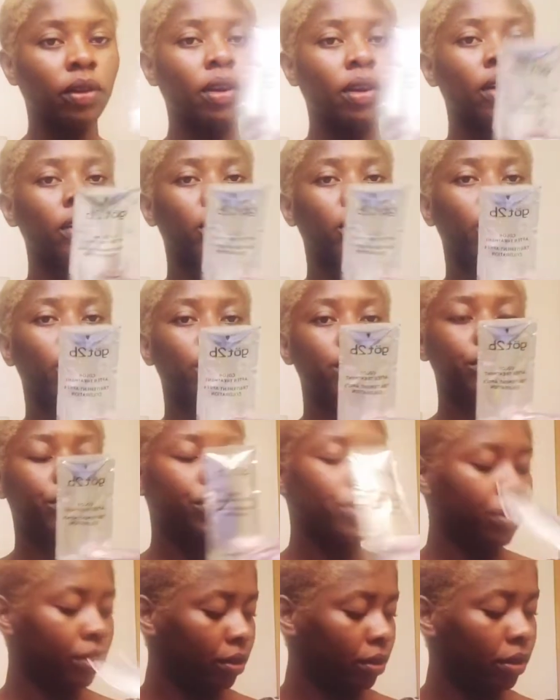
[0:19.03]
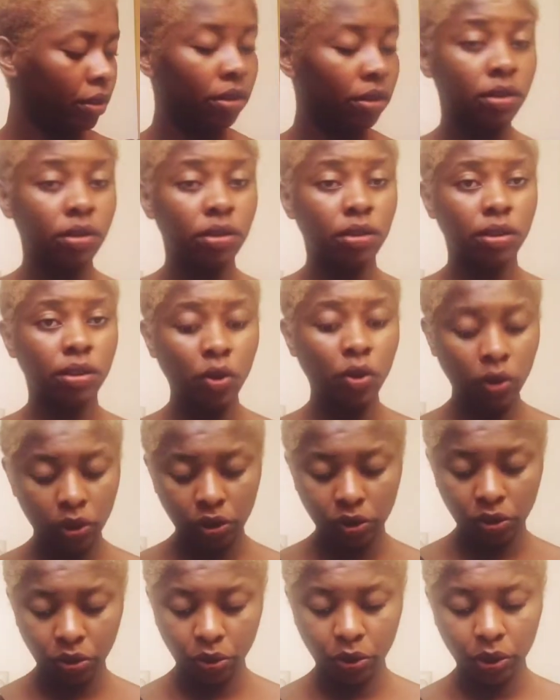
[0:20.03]
and conditioner. This is the
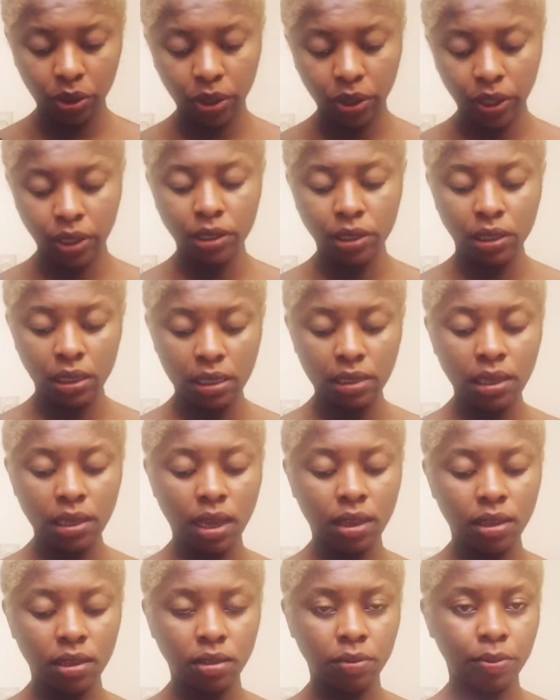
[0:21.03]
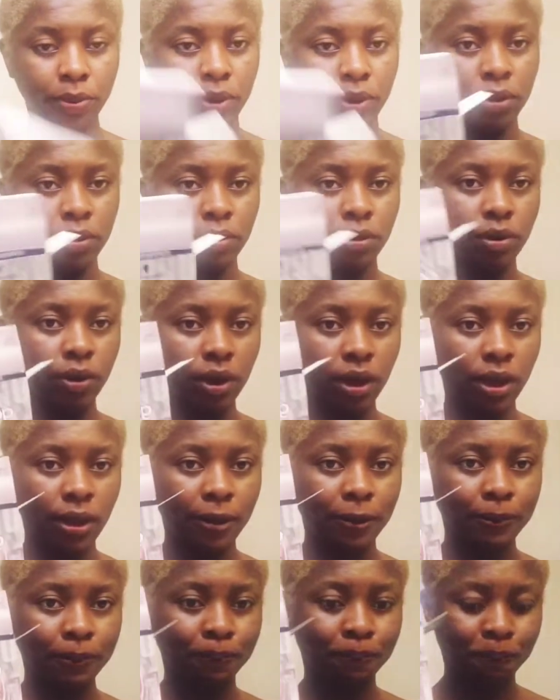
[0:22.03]
only three things inside this box,
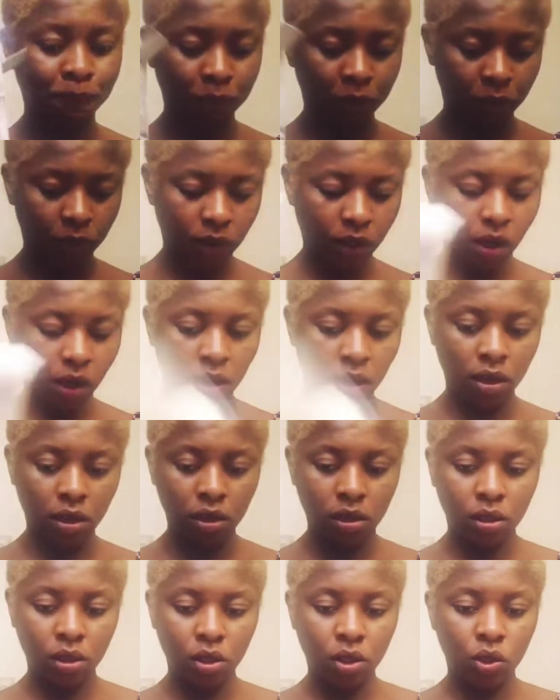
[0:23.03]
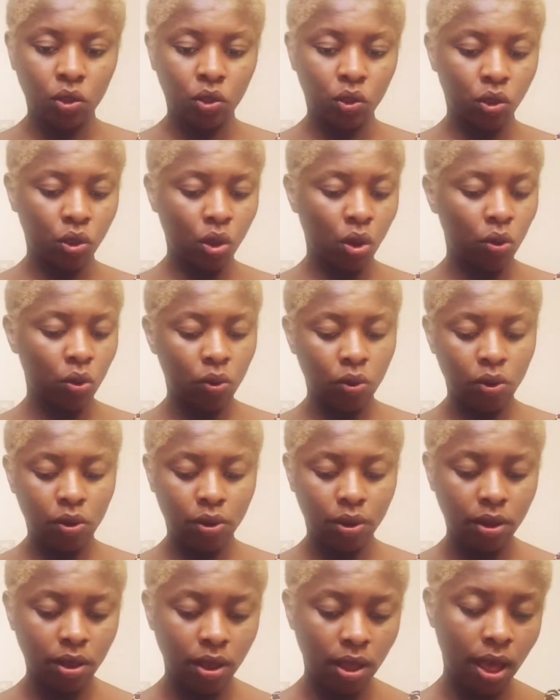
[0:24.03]
okay? So
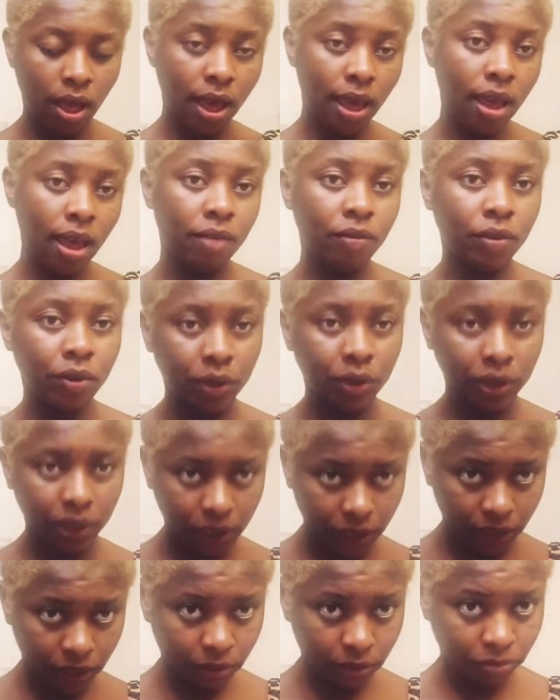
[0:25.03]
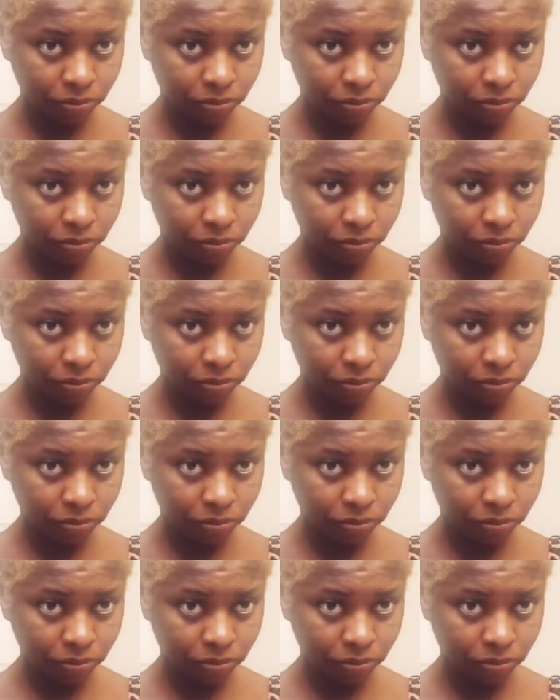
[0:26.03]
I have already